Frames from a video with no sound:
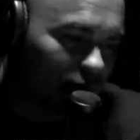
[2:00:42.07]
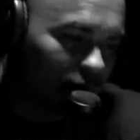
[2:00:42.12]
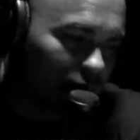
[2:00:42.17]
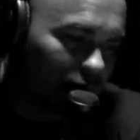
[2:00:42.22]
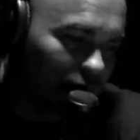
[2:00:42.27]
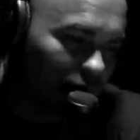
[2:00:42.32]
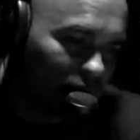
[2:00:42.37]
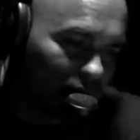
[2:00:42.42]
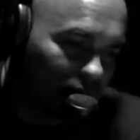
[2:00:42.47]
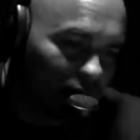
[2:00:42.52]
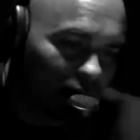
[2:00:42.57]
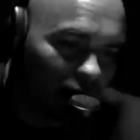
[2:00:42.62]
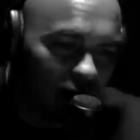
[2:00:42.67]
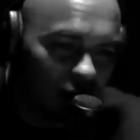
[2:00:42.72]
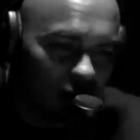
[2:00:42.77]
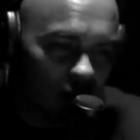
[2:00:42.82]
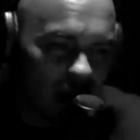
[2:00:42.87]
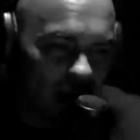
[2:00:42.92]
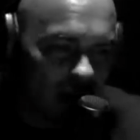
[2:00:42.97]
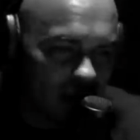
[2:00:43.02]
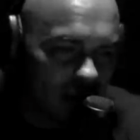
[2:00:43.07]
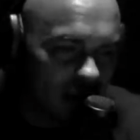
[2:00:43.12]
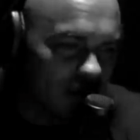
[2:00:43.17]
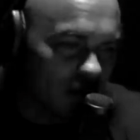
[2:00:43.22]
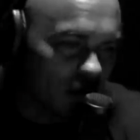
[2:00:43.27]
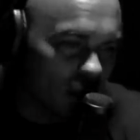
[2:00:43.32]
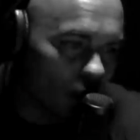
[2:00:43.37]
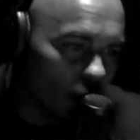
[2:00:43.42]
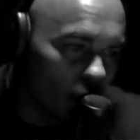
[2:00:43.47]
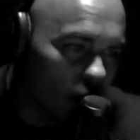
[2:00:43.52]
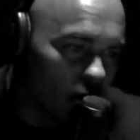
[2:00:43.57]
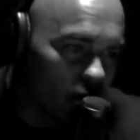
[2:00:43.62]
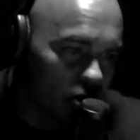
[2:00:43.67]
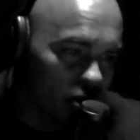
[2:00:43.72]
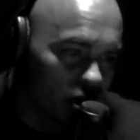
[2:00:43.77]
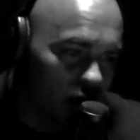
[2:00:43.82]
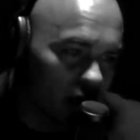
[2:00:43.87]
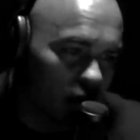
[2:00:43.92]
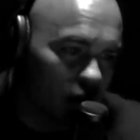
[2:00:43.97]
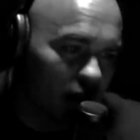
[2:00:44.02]
Anyway, so the gi you get is
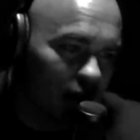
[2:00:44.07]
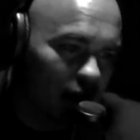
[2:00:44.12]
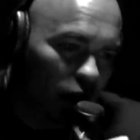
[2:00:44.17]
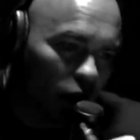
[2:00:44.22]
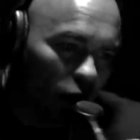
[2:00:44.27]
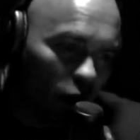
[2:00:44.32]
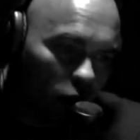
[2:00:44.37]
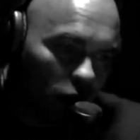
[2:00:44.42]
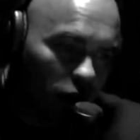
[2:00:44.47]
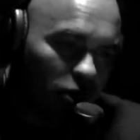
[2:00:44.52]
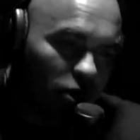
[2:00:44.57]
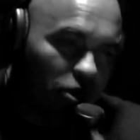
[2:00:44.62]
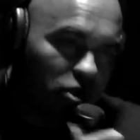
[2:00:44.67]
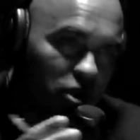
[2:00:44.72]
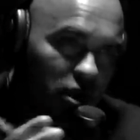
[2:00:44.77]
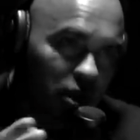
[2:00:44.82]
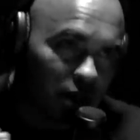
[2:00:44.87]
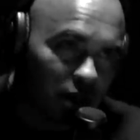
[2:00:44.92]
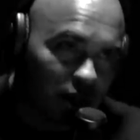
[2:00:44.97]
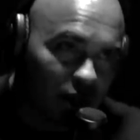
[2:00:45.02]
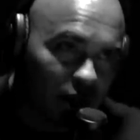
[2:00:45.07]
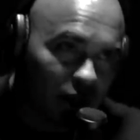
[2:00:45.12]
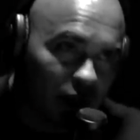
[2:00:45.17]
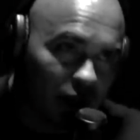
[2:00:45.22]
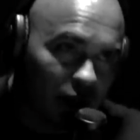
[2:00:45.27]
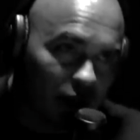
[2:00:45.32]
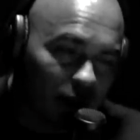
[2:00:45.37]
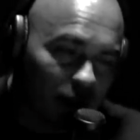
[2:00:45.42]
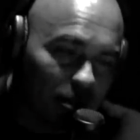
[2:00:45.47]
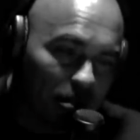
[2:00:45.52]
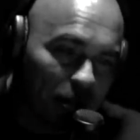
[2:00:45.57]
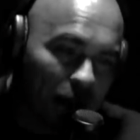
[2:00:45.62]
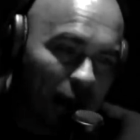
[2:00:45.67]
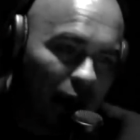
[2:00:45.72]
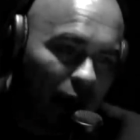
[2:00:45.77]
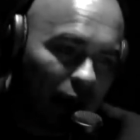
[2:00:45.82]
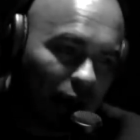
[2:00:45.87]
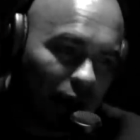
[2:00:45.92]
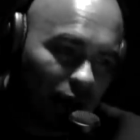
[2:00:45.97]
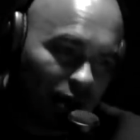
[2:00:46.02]
origin. You get an origin gi.
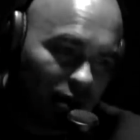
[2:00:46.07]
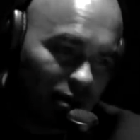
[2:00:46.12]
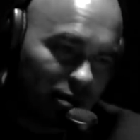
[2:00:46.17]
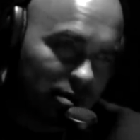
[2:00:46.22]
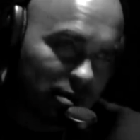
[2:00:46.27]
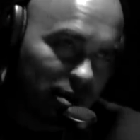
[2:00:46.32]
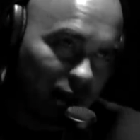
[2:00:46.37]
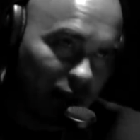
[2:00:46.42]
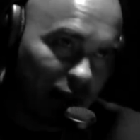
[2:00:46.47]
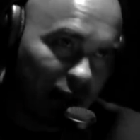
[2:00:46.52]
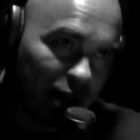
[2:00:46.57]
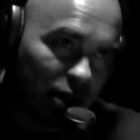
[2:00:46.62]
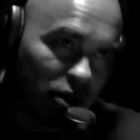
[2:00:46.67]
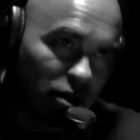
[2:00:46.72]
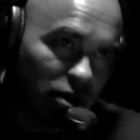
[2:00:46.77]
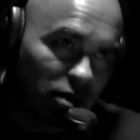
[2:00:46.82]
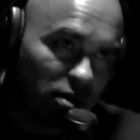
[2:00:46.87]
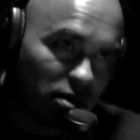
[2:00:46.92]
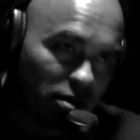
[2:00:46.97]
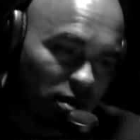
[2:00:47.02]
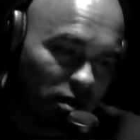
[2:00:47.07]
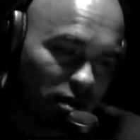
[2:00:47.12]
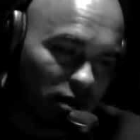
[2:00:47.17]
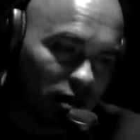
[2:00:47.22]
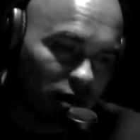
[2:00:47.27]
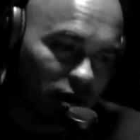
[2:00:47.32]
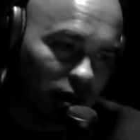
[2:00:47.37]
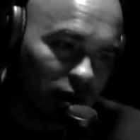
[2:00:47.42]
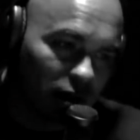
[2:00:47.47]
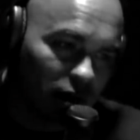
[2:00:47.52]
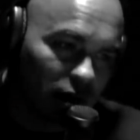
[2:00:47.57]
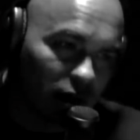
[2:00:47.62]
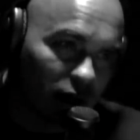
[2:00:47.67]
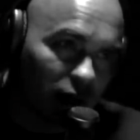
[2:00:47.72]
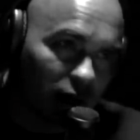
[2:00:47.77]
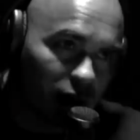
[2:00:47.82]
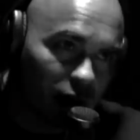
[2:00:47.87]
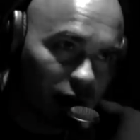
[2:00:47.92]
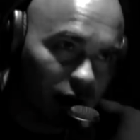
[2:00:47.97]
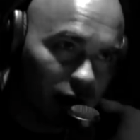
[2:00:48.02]
Many selections
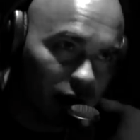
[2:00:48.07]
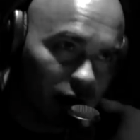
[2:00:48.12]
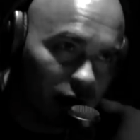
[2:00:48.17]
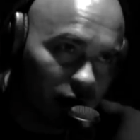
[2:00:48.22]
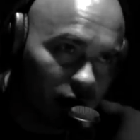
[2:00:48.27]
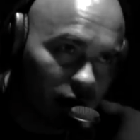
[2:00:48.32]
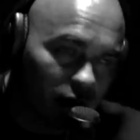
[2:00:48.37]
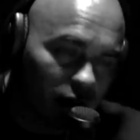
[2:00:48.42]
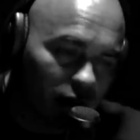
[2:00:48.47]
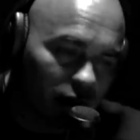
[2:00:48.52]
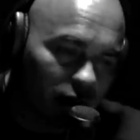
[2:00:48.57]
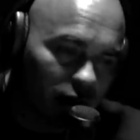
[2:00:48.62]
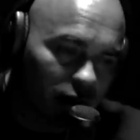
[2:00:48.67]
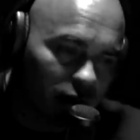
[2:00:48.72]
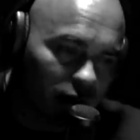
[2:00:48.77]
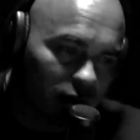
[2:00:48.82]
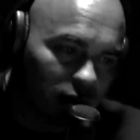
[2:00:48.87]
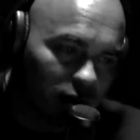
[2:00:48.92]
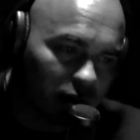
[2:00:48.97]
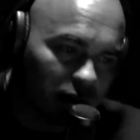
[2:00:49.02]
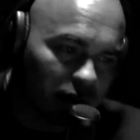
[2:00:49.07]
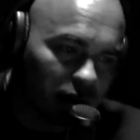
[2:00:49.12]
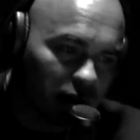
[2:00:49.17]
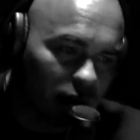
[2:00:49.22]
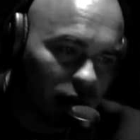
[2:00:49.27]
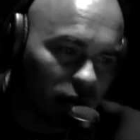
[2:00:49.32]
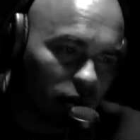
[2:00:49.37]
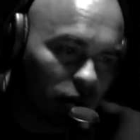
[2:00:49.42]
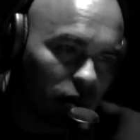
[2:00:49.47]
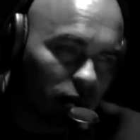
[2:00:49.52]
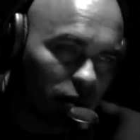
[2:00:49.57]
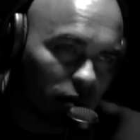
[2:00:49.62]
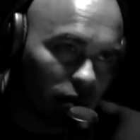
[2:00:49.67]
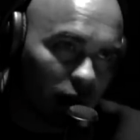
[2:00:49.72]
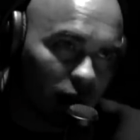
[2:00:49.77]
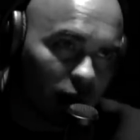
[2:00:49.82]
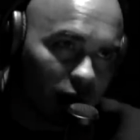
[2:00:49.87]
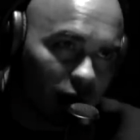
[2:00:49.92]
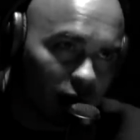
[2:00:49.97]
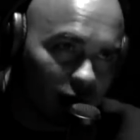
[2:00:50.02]
on there. Yeah. To fit who you
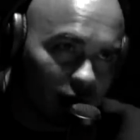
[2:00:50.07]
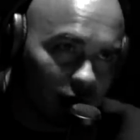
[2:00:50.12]
are.